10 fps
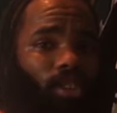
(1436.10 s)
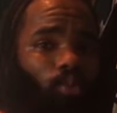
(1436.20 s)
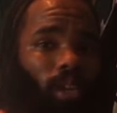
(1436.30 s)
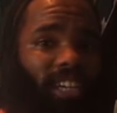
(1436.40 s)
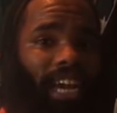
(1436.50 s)
you
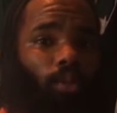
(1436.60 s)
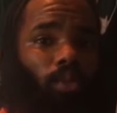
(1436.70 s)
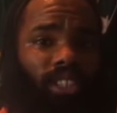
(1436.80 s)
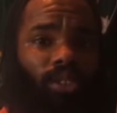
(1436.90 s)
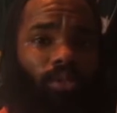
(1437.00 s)
work out.
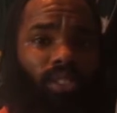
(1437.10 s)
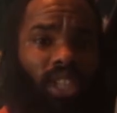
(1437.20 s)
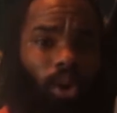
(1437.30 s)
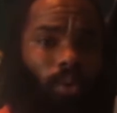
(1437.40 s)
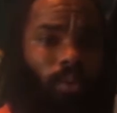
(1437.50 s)
Once you
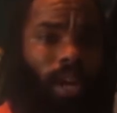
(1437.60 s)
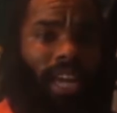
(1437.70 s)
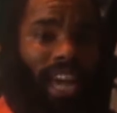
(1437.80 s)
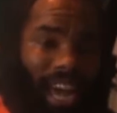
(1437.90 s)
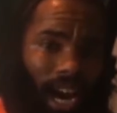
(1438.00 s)
know
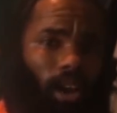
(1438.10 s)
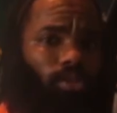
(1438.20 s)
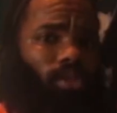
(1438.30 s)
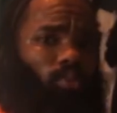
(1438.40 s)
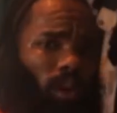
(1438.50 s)
how to